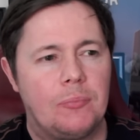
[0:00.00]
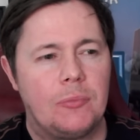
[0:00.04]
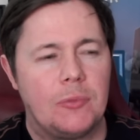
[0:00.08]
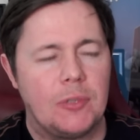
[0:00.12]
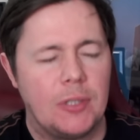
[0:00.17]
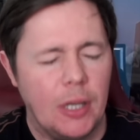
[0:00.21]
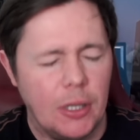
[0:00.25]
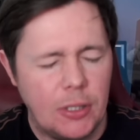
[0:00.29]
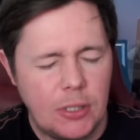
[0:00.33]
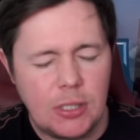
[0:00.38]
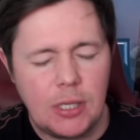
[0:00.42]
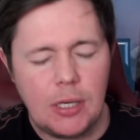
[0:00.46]

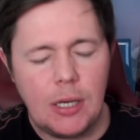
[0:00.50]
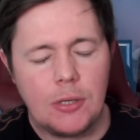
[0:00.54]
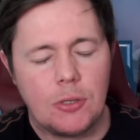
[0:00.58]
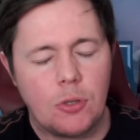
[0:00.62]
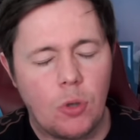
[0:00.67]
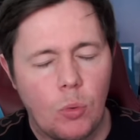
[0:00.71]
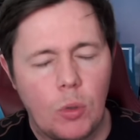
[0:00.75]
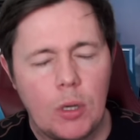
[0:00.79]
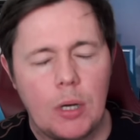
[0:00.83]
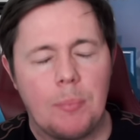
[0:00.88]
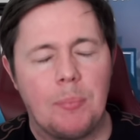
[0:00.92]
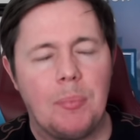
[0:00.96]
Let's say I
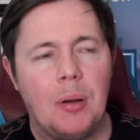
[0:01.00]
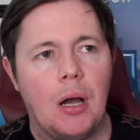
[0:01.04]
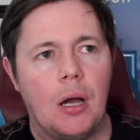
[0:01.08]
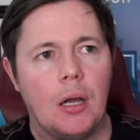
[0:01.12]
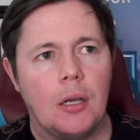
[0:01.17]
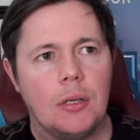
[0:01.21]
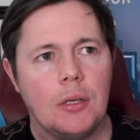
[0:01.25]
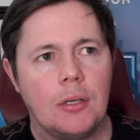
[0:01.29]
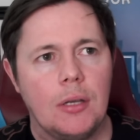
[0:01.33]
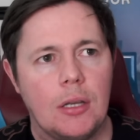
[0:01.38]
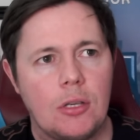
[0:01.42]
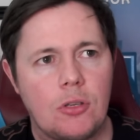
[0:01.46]
don't want a
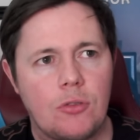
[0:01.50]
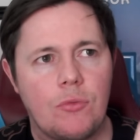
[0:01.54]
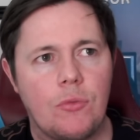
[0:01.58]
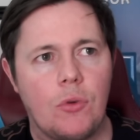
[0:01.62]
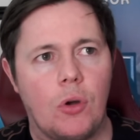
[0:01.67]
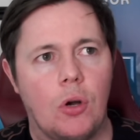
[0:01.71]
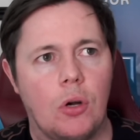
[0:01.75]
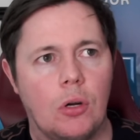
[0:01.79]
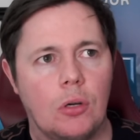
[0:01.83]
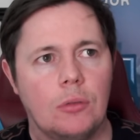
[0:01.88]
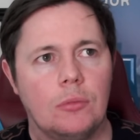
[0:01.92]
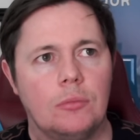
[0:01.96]
punt. That's
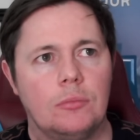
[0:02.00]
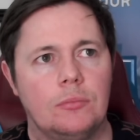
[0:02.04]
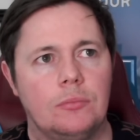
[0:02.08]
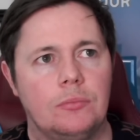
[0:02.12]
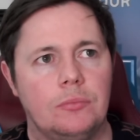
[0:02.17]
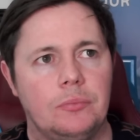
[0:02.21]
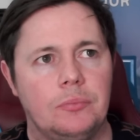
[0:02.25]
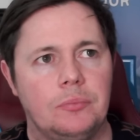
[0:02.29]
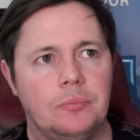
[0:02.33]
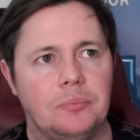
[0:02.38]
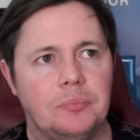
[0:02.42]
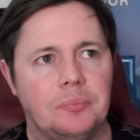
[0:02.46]
wrong.
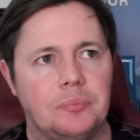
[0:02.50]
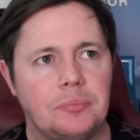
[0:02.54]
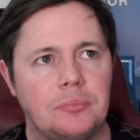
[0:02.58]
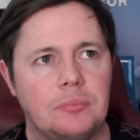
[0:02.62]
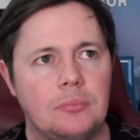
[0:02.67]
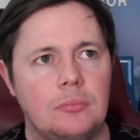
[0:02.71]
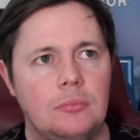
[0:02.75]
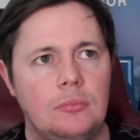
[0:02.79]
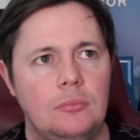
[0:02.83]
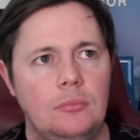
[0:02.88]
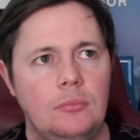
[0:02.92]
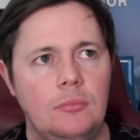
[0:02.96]

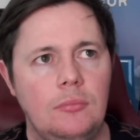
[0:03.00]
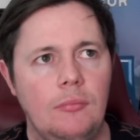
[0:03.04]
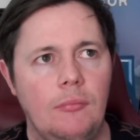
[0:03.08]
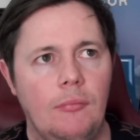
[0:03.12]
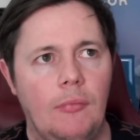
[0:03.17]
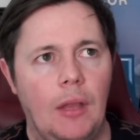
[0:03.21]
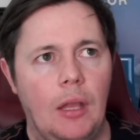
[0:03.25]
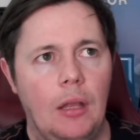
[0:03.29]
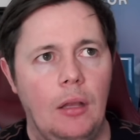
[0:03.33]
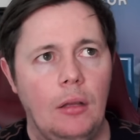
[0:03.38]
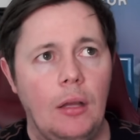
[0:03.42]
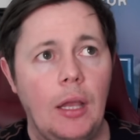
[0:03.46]

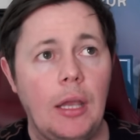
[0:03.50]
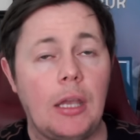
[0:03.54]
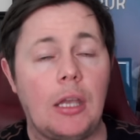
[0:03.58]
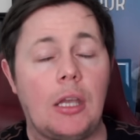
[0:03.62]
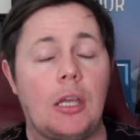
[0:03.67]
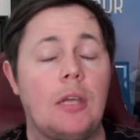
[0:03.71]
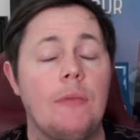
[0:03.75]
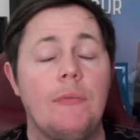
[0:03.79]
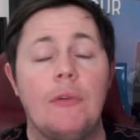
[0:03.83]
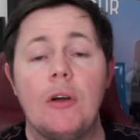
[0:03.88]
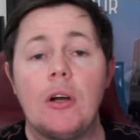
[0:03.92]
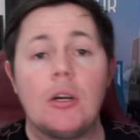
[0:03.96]
Like
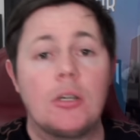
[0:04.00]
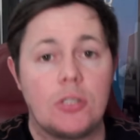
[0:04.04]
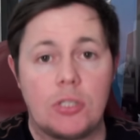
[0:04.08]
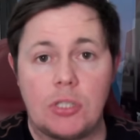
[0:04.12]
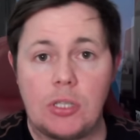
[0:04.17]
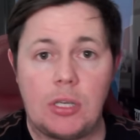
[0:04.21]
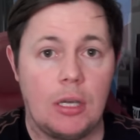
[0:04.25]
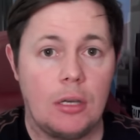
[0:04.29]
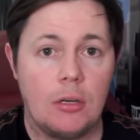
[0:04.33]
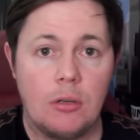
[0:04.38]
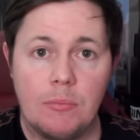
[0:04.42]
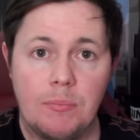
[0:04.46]

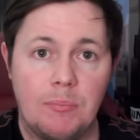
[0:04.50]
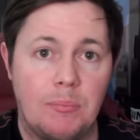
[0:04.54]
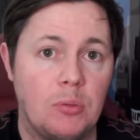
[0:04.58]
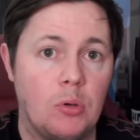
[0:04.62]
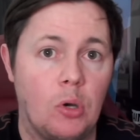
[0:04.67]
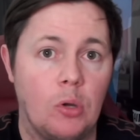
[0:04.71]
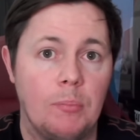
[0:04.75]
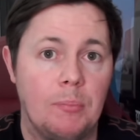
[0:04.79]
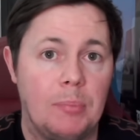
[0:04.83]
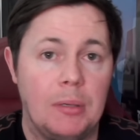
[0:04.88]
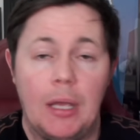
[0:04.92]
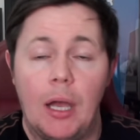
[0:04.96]
Kvaratskhelia or
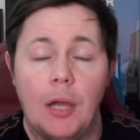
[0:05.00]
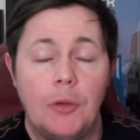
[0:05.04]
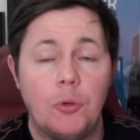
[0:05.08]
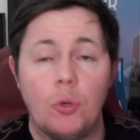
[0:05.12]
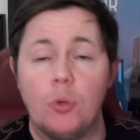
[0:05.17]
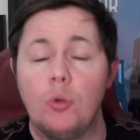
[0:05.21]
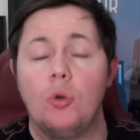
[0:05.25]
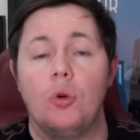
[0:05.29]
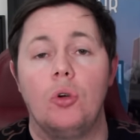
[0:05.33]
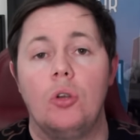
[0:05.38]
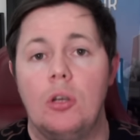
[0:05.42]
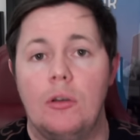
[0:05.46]
Brøndby, I
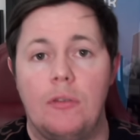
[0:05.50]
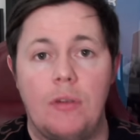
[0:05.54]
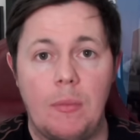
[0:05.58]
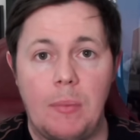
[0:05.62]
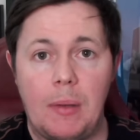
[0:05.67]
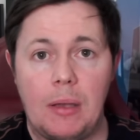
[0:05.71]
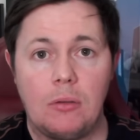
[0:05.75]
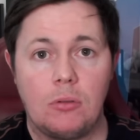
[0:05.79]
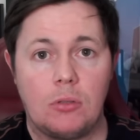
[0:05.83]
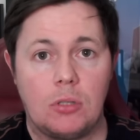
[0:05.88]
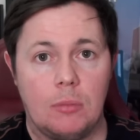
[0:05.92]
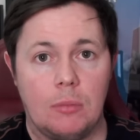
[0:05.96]
don't know enough
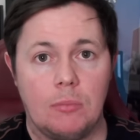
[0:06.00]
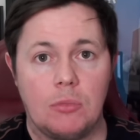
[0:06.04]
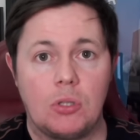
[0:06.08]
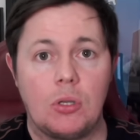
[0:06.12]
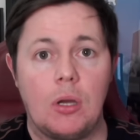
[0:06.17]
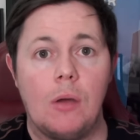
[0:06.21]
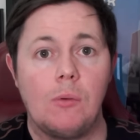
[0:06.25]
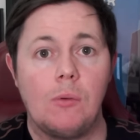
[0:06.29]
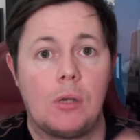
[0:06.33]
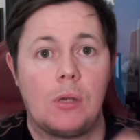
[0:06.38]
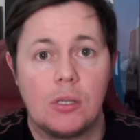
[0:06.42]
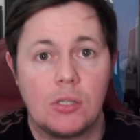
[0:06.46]
about him, so
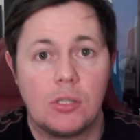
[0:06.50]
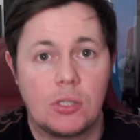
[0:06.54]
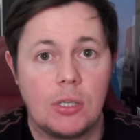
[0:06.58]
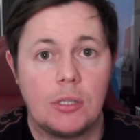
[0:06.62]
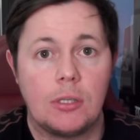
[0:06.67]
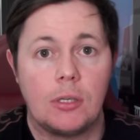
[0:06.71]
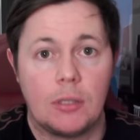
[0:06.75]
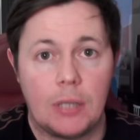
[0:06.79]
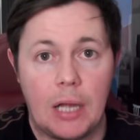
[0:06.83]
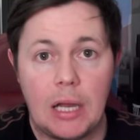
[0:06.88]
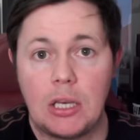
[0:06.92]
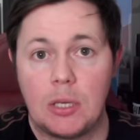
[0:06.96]
I would
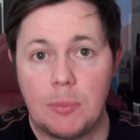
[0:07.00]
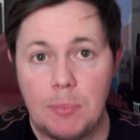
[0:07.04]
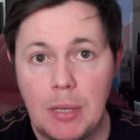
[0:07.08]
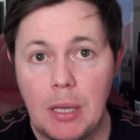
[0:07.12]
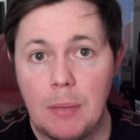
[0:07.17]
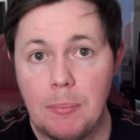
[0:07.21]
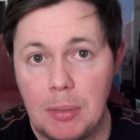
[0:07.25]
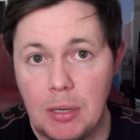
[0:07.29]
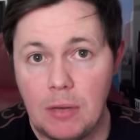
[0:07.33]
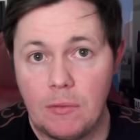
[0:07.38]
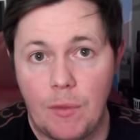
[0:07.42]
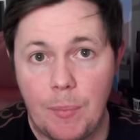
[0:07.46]
consider that to be a
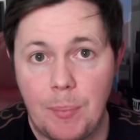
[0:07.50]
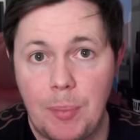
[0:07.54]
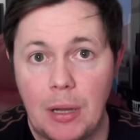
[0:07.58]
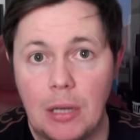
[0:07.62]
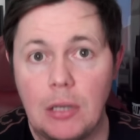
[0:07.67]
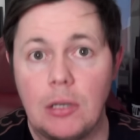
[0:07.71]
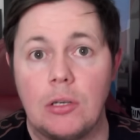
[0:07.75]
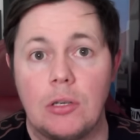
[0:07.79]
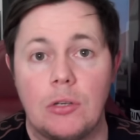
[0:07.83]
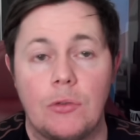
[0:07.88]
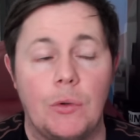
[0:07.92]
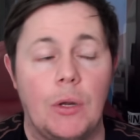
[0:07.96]
bit of a
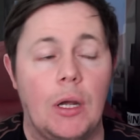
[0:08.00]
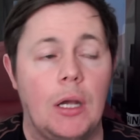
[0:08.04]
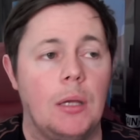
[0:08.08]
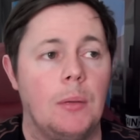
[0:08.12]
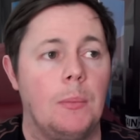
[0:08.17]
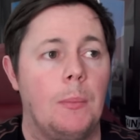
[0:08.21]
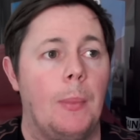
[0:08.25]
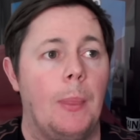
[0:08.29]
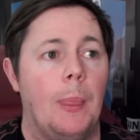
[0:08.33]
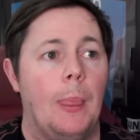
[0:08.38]
punt, right?